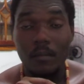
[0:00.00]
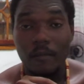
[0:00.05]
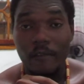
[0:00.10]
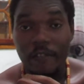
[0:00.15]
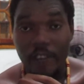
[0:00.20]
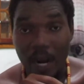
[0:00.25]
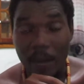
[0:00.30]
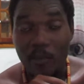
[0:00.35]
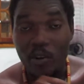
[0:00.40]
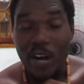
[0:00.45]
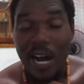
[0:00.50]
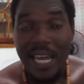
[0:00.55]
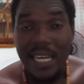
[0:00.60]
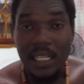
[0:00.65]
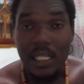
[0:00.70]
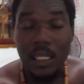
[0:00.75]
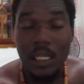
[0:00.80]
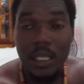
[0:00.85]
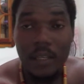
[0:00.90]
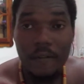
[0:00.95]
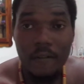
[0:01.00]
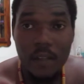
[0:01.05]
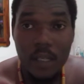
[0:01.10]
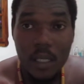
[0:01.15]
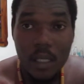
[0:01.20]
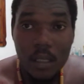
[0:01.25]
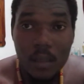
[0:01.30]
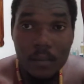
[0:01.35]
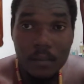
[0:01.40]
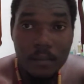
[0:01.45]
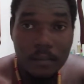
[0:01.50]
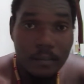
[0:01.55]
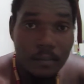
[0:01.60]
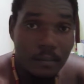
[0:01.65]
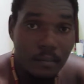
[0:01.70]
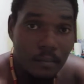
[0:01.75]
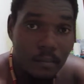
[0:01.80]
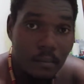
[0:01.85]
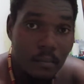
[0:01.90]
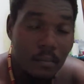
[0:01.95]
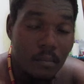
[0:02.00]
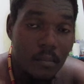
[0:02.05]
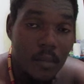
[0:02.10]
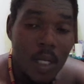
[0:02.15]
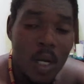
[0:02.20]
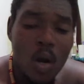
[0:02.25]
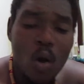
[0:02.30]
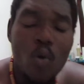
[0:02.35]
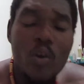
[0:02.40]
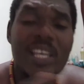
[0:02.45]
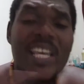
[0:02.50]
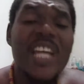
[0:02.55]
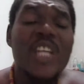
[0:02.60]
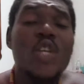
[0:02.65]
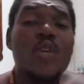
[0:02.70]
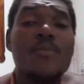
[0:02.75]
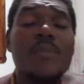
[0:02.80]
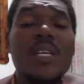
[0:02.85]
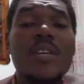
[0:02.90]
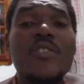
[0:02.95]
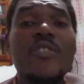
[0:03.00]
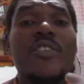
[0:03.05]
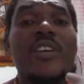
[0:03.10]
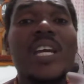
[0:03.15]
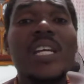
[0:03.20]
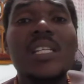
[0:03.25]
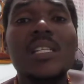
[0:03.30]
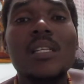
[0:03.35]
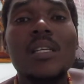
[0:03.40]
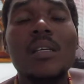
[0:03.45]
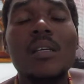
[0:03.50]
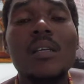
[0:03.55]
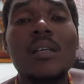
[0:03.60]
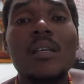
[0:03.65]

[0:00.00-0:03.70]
from right living. How can you be great